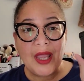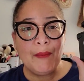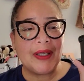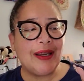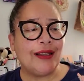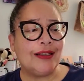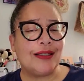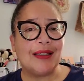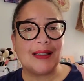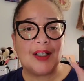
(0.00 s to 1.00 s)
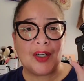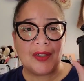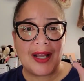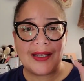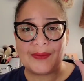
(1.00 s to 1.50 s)
But yeah, this is
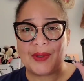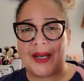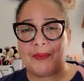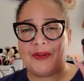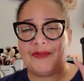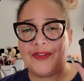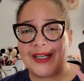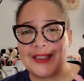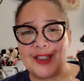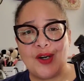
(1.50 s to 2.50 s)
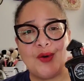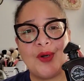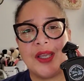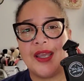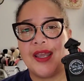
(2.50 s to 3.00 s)
Guerlain's Black Perfecto.
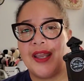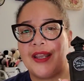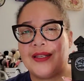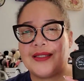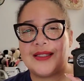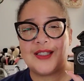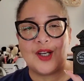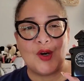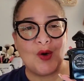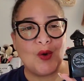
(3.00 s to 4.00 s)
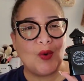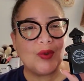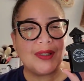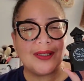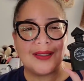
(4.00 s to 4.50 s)
It is so
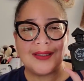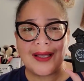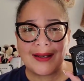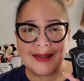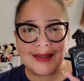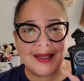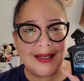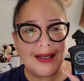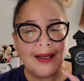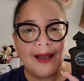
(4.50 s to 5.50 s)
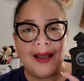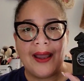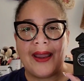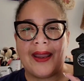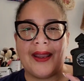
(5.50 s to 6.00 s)
sexy
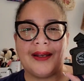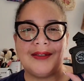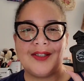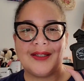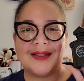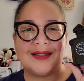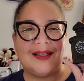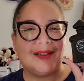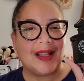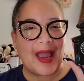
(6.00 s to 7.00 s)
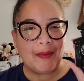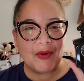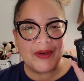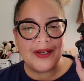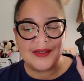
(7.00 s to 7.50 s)
and just
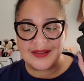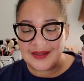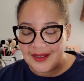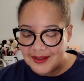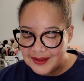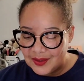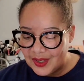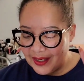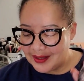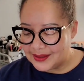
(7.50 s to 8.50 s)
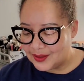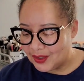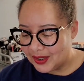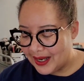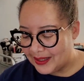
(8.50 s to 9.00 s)
glamorous. So yeah, it's
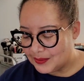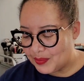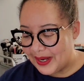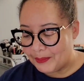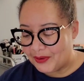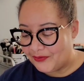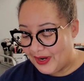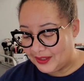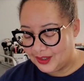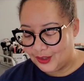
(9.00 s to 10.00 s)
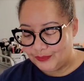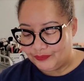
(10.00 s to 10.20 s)
Guerlain's Black Perfecto.